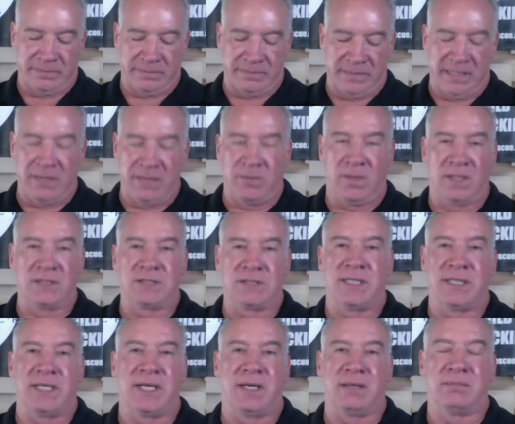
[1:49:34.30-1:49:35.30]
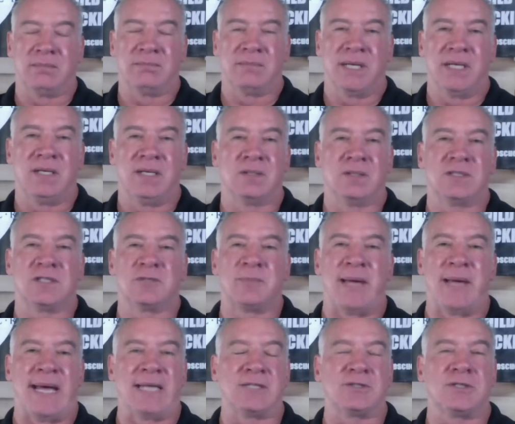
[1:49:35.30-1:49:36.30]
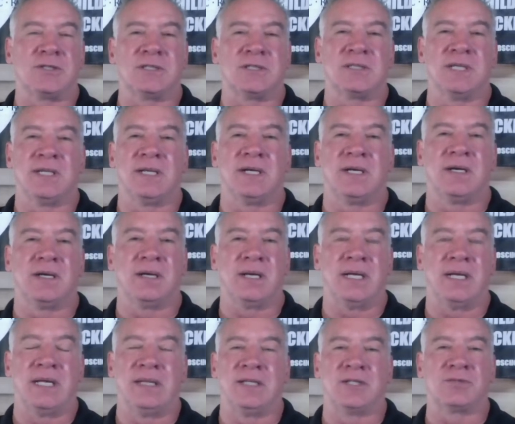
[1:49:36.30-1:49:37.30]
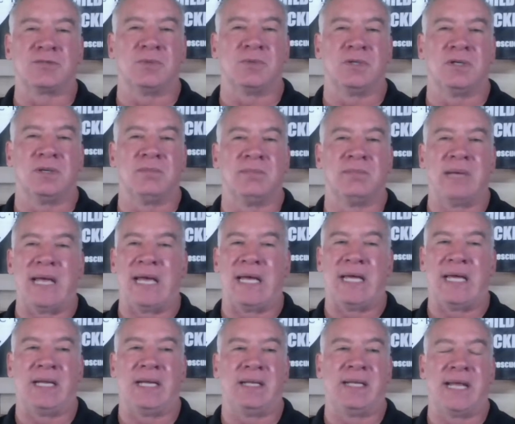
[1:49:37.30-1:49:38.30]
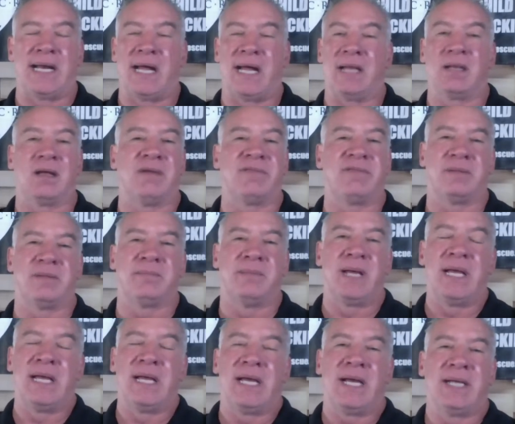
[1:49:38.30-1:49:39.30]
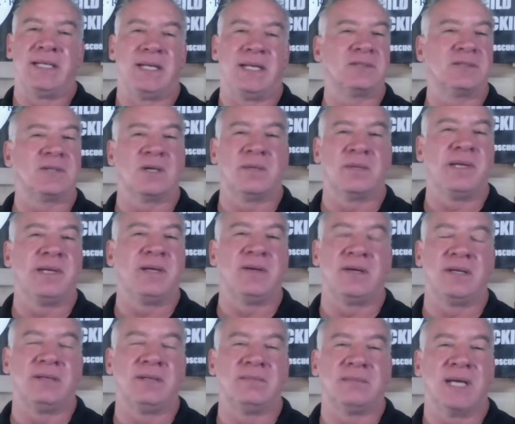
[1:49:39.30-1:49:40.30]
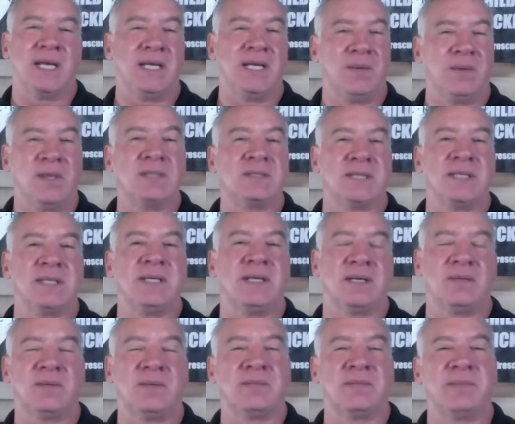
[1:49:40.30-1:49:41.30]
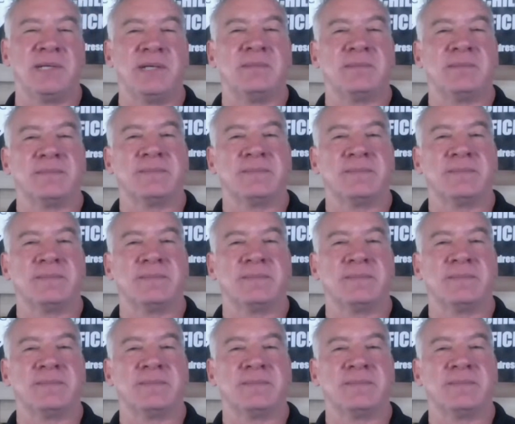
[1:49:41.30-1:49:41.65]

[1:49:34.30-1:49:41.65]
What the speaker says: he wants in here. He knows his master's in there, in this room, and that I love him, and that it's going to be good. And he wants in here with me.